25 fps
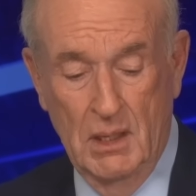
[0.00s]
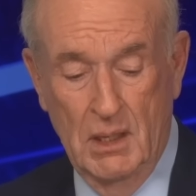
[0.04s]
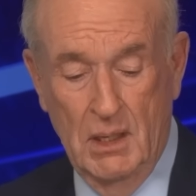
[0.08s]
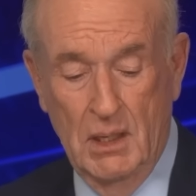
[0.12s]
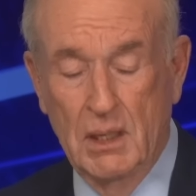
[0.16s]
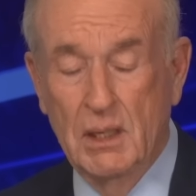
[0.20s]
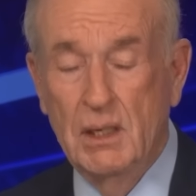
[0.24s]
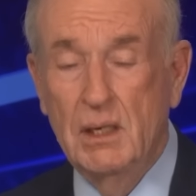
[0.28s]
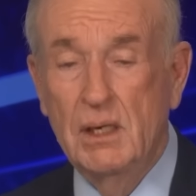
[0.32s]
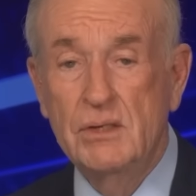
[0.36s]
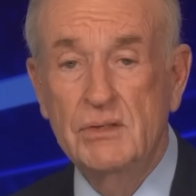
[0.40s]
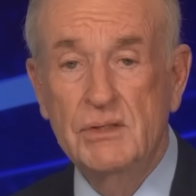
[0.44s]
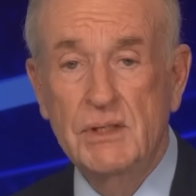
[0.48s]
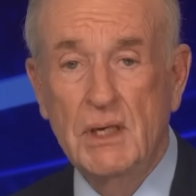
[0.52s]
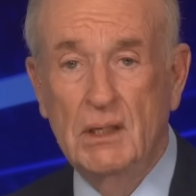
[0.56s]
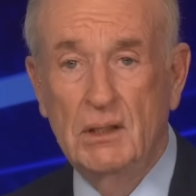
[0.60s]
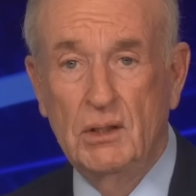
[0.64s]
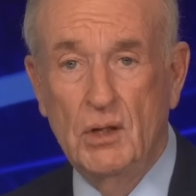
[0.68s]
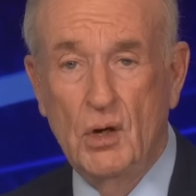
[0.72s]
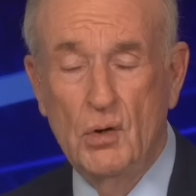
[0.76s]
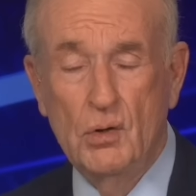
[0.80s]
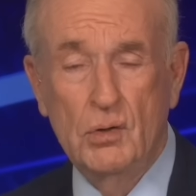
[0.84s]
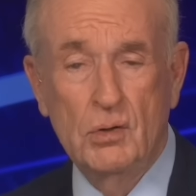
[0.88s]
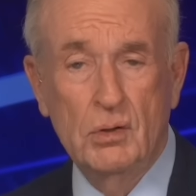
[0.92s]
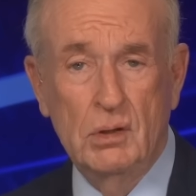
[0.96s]
It is a
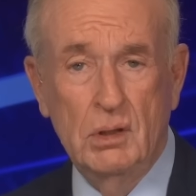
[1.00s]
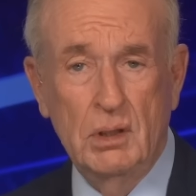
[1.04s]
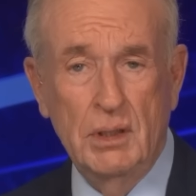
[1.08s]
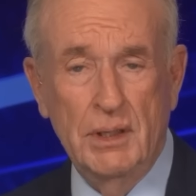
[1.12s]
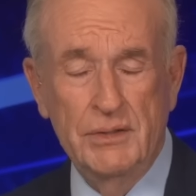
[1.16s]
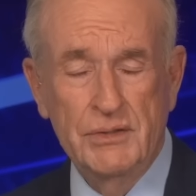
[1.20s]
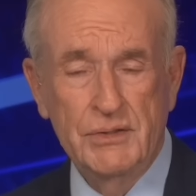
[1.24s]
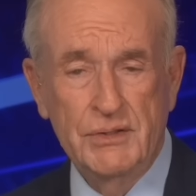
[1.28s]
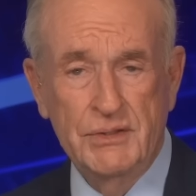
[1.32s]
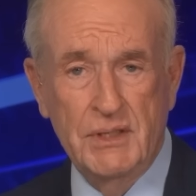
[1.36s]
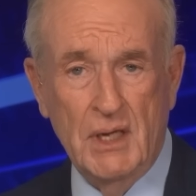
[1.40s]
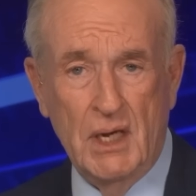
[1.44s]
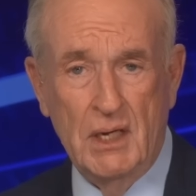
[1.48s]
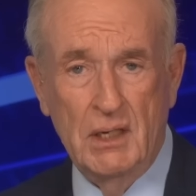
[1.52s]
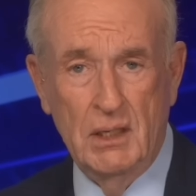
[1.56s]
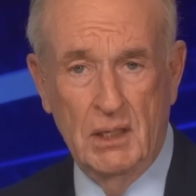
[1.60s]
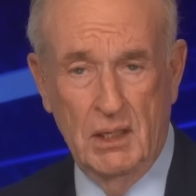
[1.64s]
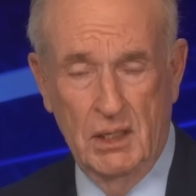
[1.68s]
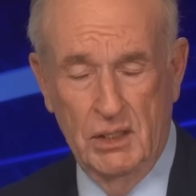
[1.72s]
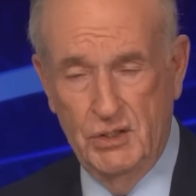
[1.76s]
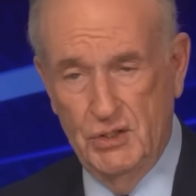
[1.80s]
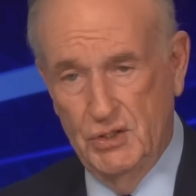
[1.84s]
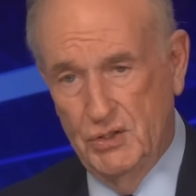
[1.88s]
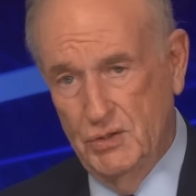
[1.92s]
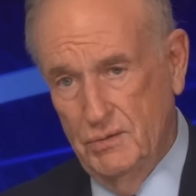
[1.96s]
local and state
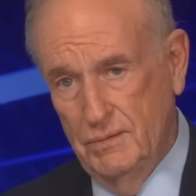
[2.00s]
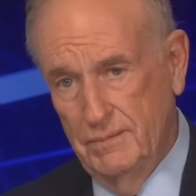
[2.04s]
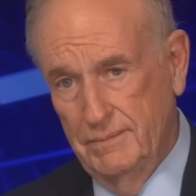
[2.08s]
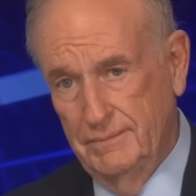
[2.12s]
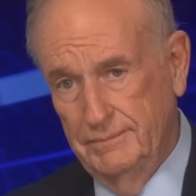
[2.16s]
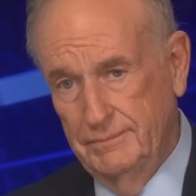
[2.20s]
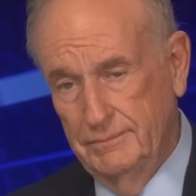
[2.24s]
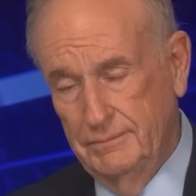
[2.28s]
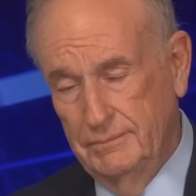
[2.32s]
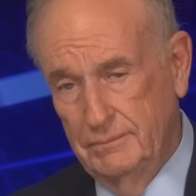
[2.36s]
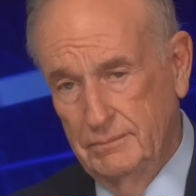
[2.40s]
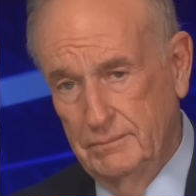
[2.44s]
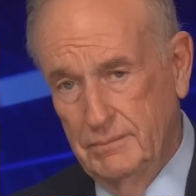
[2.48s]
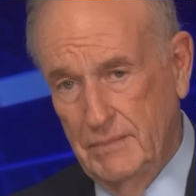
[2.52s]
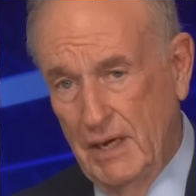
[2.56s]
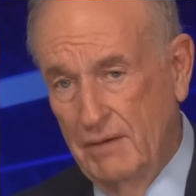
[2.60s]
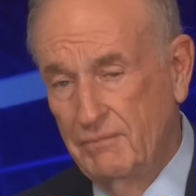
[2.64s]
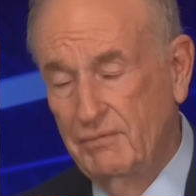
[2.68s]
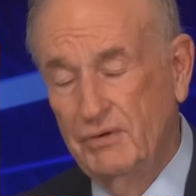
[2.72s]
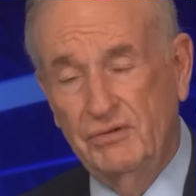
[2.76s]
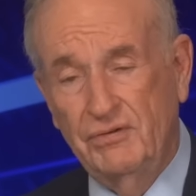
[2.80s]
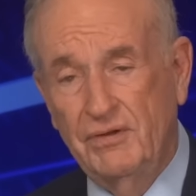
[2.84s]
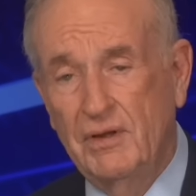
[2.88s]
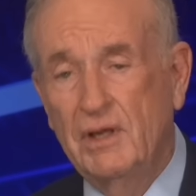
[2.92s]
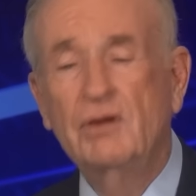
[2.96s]
issue.
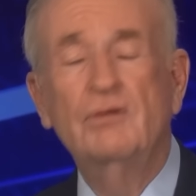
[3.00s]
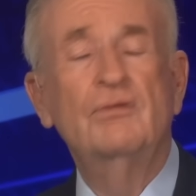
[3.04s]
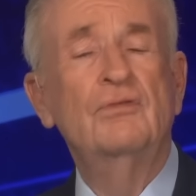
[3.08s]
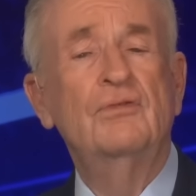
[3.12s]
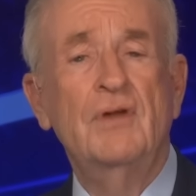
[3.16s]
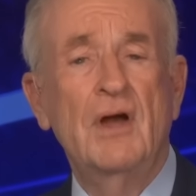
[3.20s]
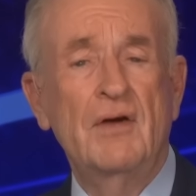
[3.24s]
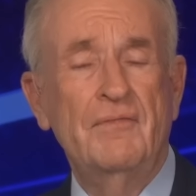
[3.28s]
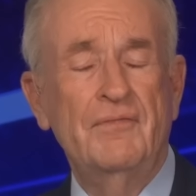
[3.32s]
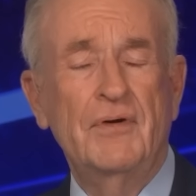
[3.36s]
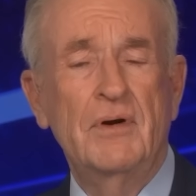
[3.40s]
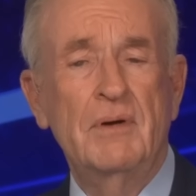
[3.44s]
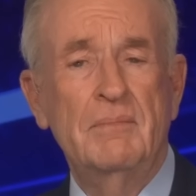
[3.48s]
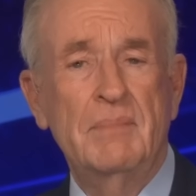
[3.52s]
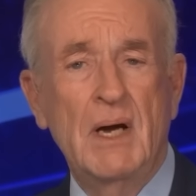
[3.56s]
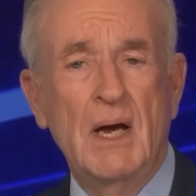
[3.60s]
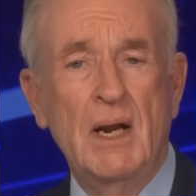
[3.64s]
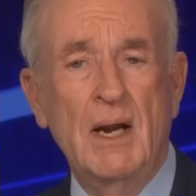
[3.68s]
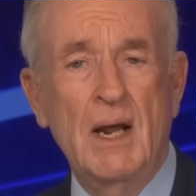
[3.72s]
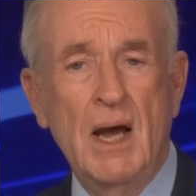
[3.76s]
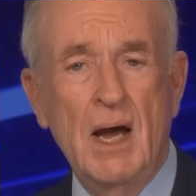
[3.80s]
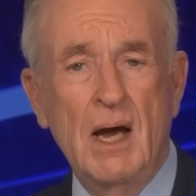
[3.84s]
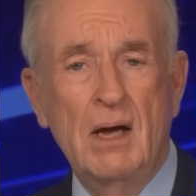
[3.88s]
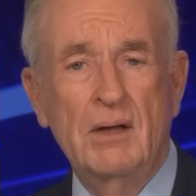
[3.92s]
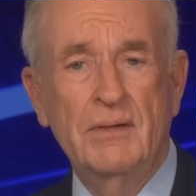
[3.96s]
Every state is different
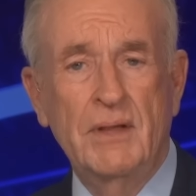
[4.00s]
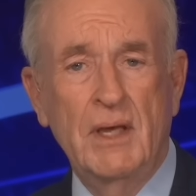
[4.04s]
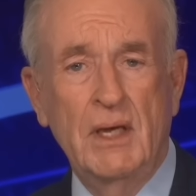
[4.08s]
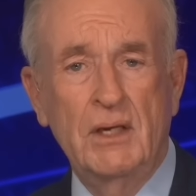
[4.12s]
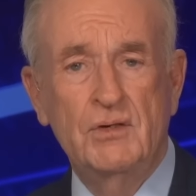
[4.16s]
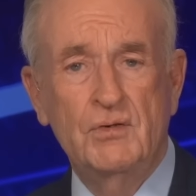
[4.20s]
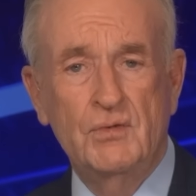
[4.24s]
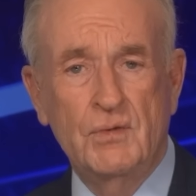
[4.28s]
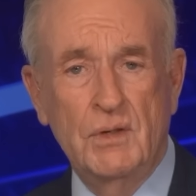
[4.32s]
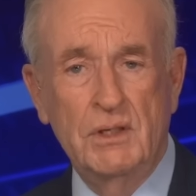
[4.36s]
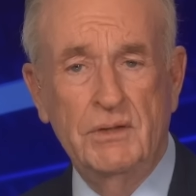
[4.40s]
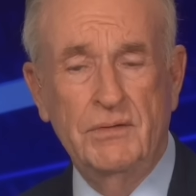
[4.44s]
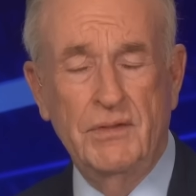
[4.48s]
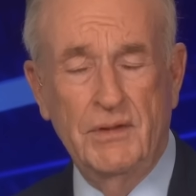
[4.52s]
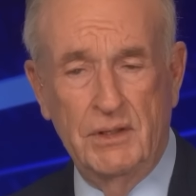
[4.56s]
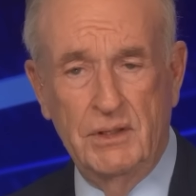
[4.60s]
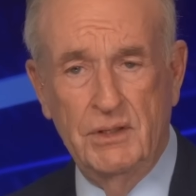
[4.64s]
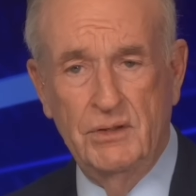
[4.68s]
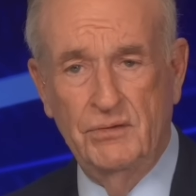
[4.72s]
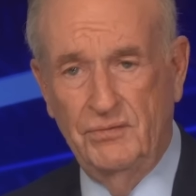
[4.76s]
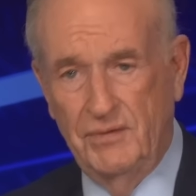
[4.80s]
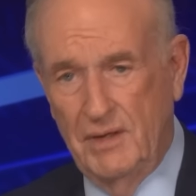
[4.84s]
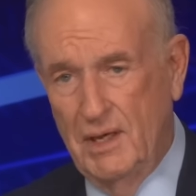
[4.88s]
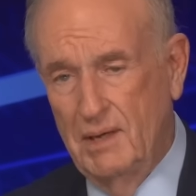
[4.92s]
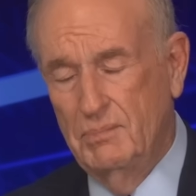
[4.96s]
about how they treat the
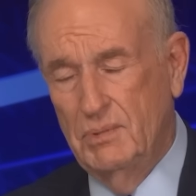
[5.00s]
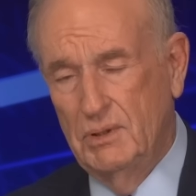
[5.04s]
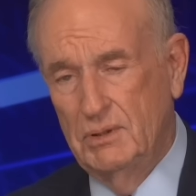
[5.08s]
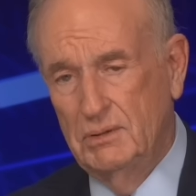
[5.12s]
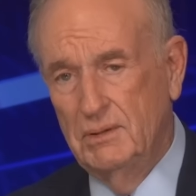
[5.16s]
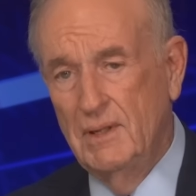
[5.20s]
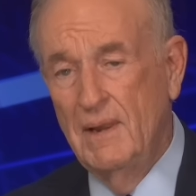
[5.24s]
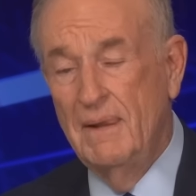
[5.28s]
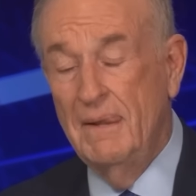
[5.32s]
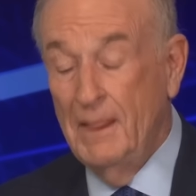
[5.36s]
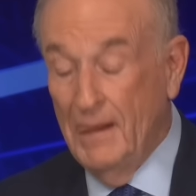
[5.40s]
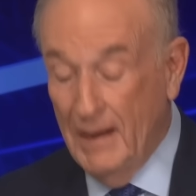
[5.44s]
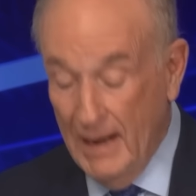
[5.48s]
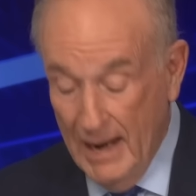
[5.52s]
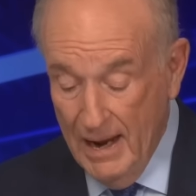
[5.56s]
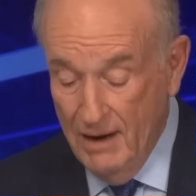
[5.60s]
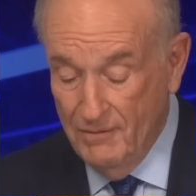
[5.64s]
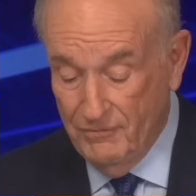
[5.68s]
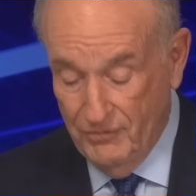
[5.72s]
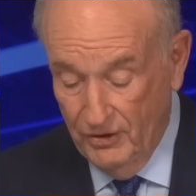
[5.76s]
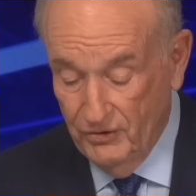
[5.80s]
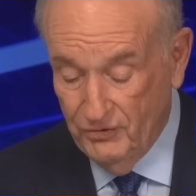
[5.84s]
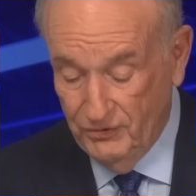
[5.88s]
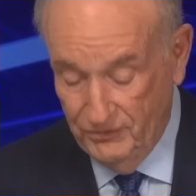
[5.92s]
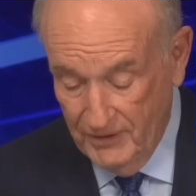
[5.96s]
disabled.
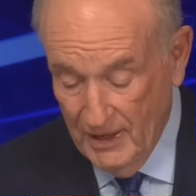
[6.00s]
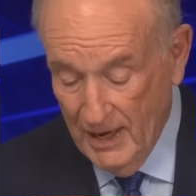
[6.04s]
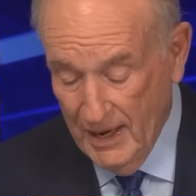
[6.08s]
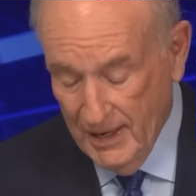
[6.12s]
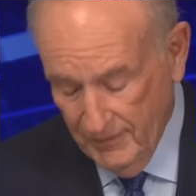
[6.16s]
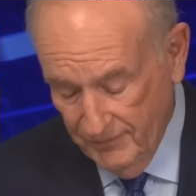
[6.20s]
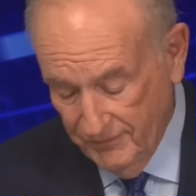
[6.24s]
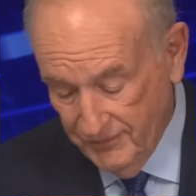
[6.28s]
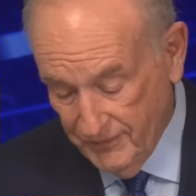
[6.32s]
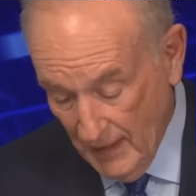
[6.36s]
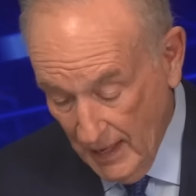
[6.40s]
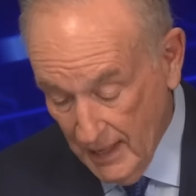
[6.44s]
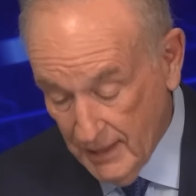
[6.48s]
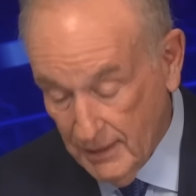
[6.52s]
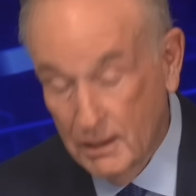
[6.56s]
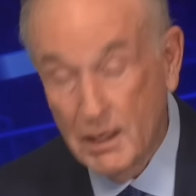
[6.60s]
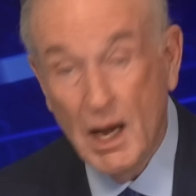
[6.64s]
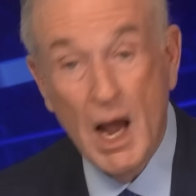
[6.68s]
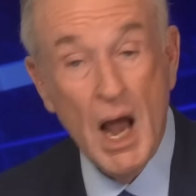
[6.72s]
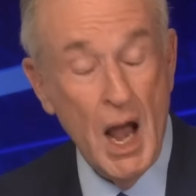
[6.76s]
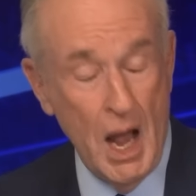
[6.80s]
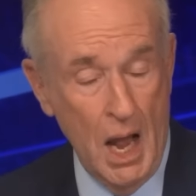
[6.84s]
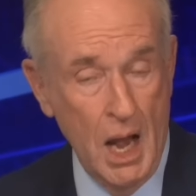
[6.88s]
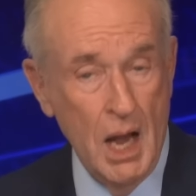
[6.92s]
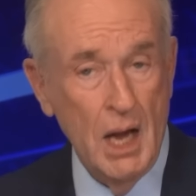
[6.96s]
Every state, thank
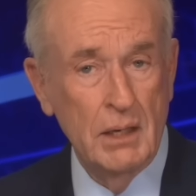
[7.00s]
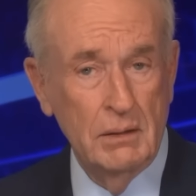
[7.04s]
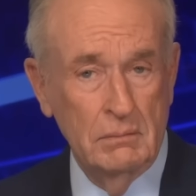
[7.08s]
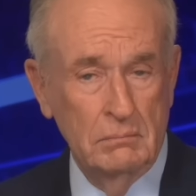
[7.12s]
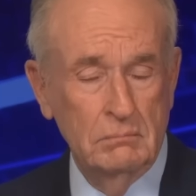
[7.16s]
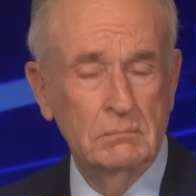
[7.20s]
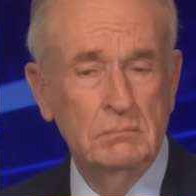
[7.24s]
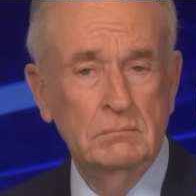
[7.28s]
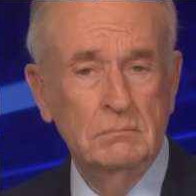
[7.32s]
God,